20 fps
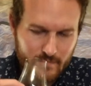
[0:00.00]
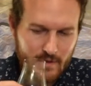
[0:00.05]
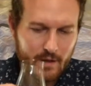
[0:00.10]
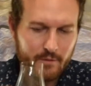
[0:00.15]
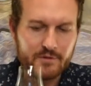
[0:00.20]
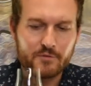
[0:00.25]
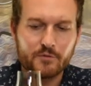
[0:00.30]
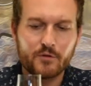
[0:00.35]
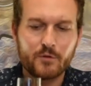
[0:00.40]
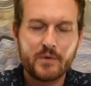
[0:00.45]
It
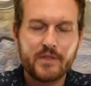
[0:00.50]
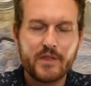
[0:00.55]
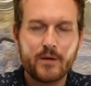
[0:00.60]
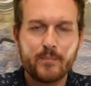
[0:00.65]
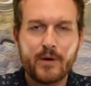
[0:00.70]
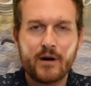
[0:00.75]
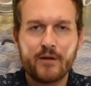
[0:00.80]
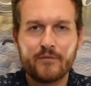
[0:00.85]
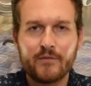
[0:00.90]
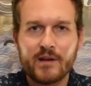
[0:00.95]
was rumored that
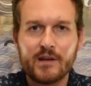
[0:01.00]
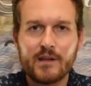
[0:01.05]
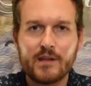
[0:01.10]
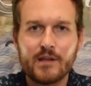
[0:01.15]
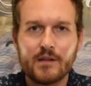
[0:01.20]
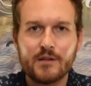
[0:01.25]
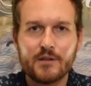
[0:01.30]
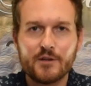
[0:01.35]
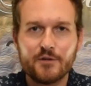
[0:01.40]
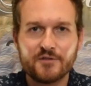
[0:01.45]

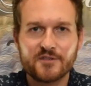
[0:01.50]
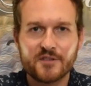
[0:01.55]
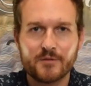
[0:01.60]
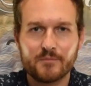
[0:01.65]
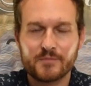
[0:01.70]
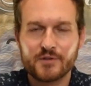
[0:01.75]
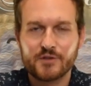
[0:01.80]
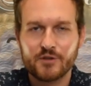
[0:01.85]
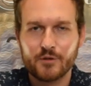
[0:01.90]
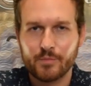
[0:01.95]
Balvenie used
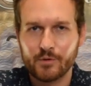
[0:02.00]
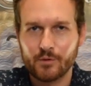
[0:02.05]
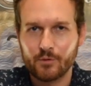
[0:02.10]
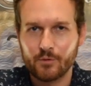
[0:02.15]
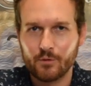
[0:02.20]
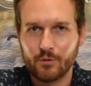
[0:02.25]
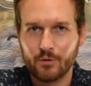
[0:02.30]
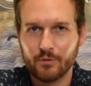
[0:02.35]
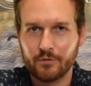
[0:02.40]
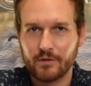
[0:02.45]
some super
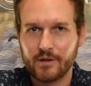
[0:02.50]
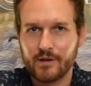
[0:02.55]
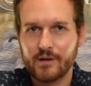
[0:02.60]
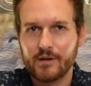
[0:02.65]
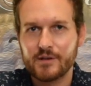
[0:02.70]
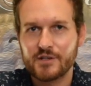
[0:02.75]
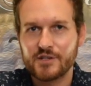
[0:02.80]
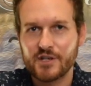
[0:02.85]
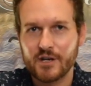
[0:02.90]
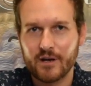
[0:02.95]
old
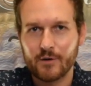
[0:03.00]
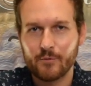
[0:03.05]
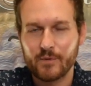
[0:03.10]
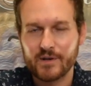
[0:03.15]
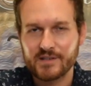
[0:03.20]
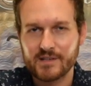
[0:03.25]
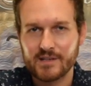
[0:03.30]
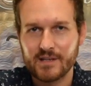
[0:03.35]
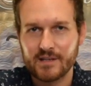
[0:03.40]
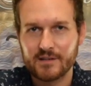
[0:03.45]
sherried
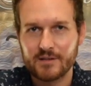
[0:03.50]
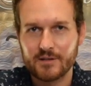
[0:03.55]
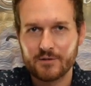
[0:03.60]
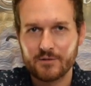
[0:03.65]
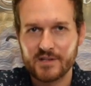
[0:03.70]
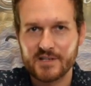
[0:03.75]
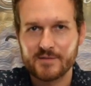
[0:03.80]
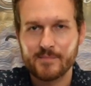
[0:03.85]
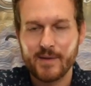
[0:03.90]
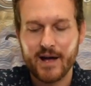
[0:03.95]
whiskey to do
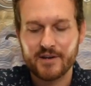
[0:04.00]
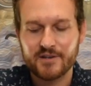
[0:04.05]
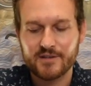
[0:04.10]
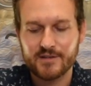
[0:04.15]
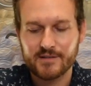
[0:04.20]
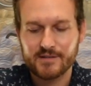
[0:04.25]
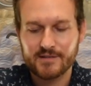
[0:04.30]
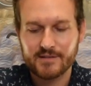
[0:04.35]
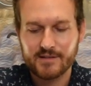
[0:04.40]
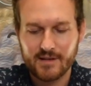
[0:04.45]
these
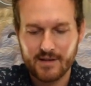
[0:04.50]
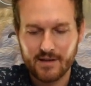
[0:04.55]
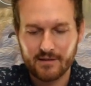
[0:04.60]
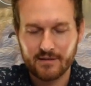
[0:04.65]
batches,